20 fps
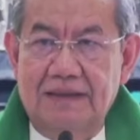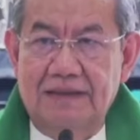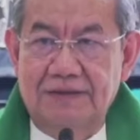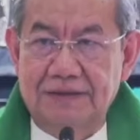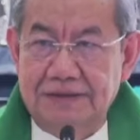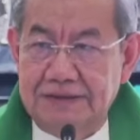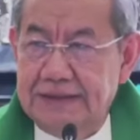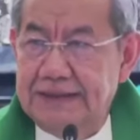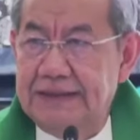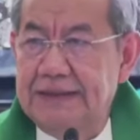
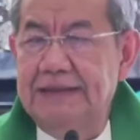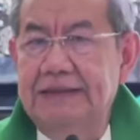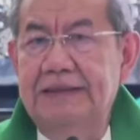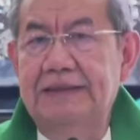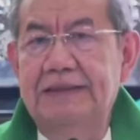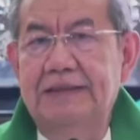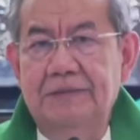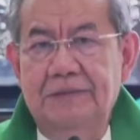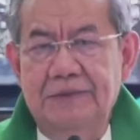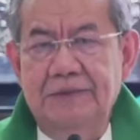
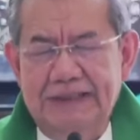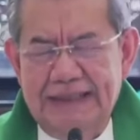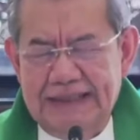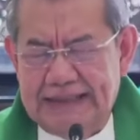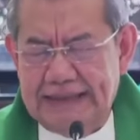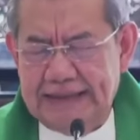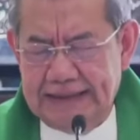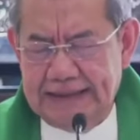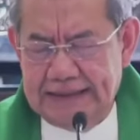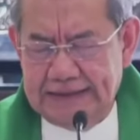Today we
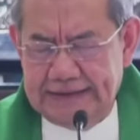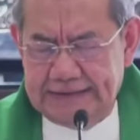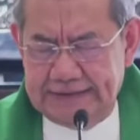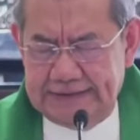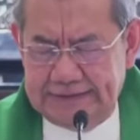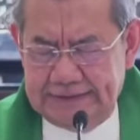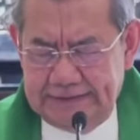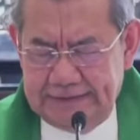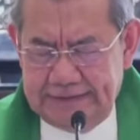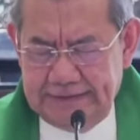declare,
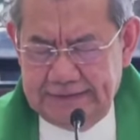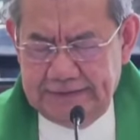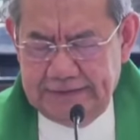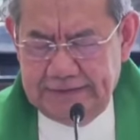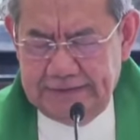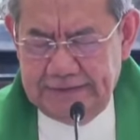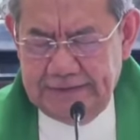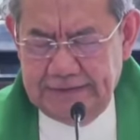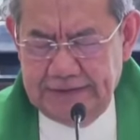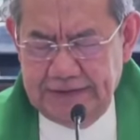
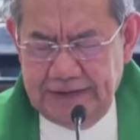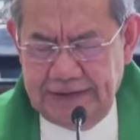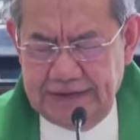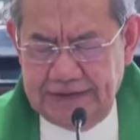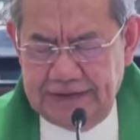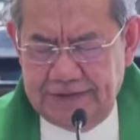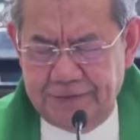as